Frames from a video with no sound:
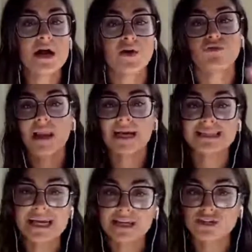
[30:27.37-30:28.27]

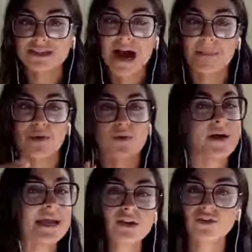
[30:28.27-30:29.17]
relaxations happen or
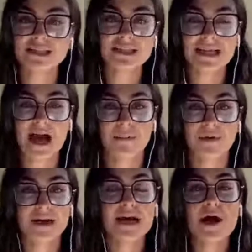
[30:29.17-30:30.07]
increases
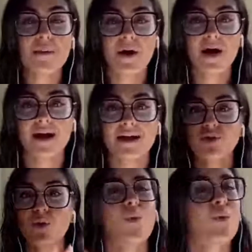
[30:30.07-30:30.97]
happen, but
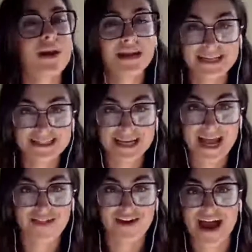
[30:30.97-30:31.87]
you're all in it
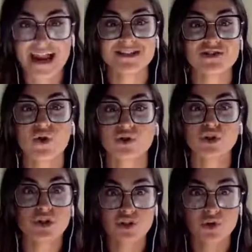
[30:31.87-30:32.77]
together. And it's not
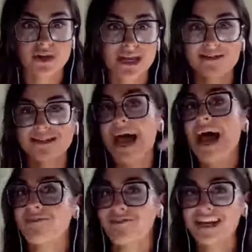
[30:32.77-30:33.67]
just your year, it's
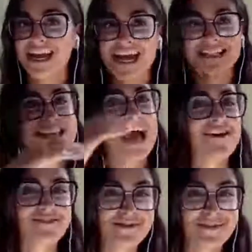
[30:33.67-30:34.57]
every year, it's
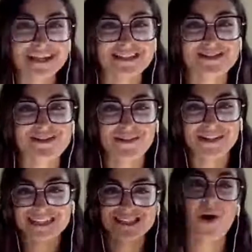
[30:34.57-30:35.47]
every med school,
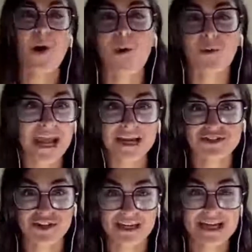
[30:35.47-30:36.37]
it's the whole
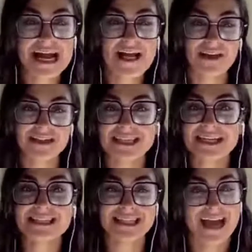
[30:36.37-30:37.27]
nation that's in
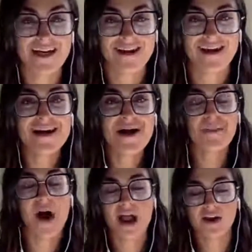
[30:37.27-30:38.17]
it together.
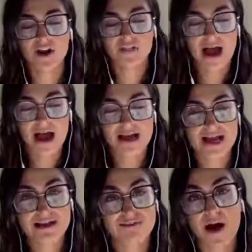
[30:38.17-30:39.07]
But I know that
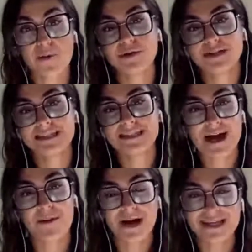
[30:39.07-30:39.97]
if I were to
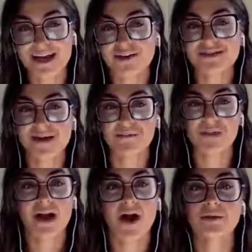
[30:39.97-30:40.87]
tell myself
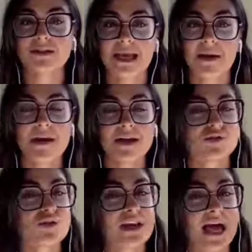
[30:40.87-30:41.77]
something, I would say make sure
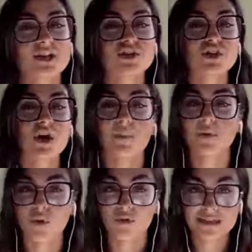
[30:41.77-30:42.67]
you like jump on all
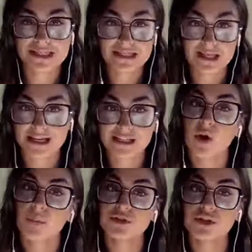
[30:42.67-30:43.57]
these exciting
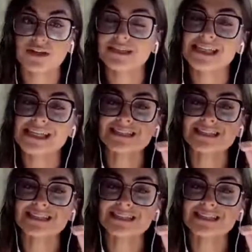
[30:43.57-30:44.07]
opportunities.